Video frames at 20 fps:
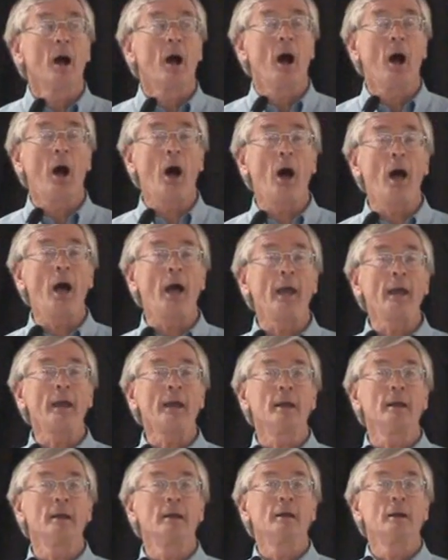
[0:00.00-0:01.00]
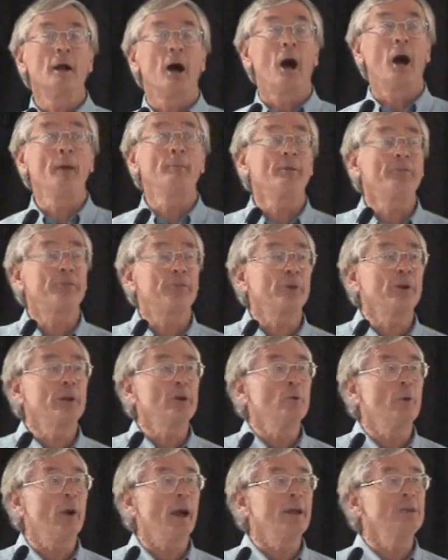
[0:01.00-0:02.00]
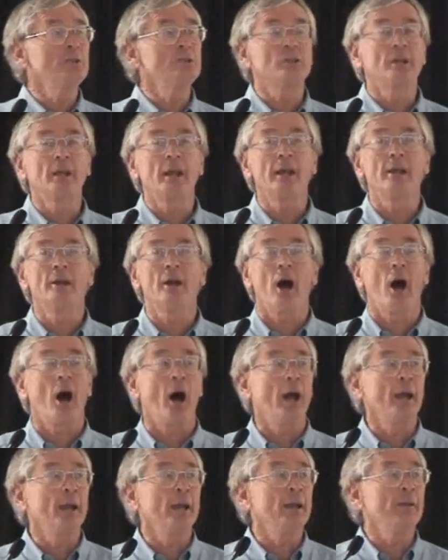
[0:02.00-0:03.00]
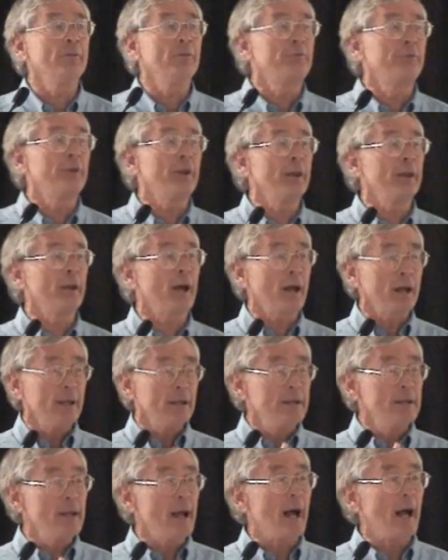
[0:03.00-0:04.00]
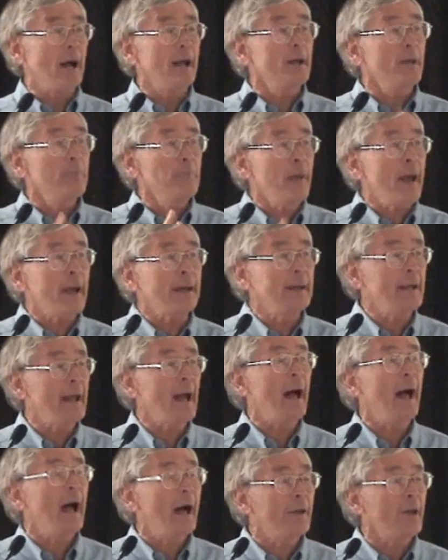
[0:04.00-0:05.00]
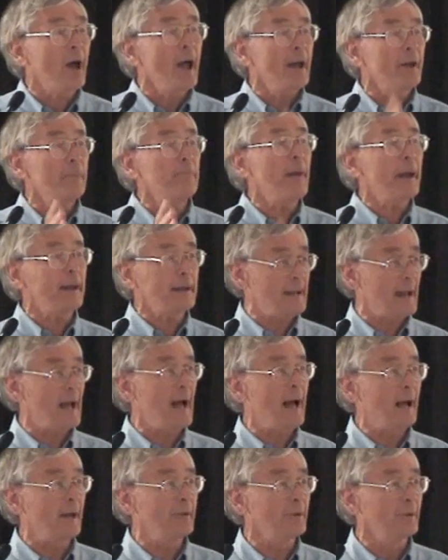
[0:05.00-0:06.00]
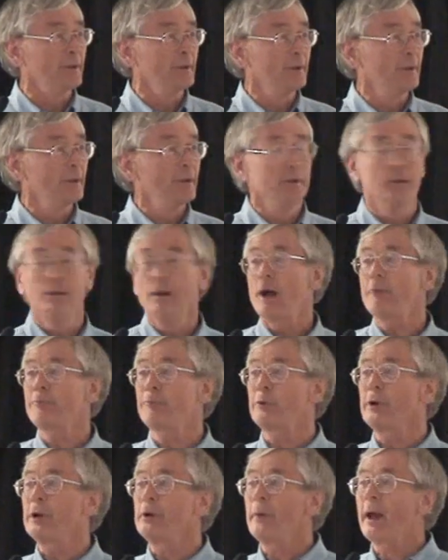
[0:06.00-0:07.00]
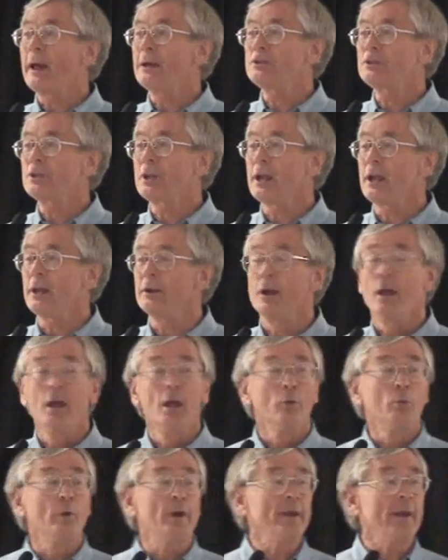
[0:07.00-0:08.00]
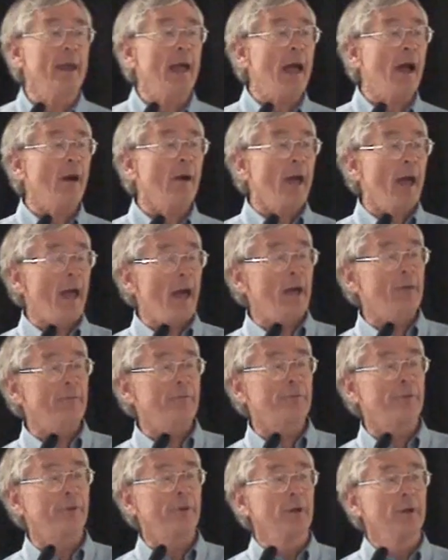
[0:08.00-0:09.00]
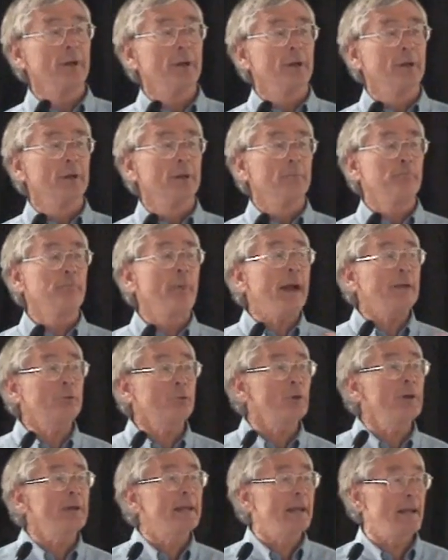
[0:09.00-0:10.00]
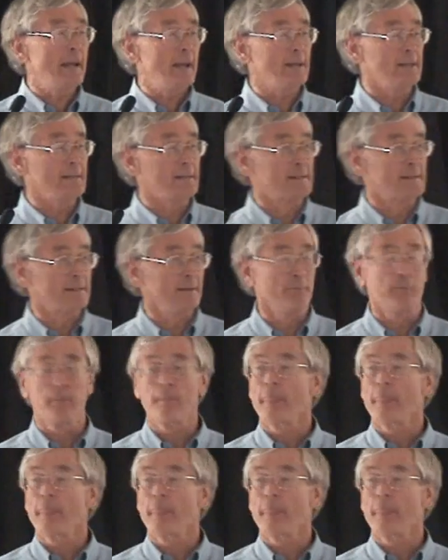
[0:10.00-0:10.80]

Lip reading: I'm a free-range kid. I lived in a backyard. I had a backyard. A free-range kid. We now have battery kids.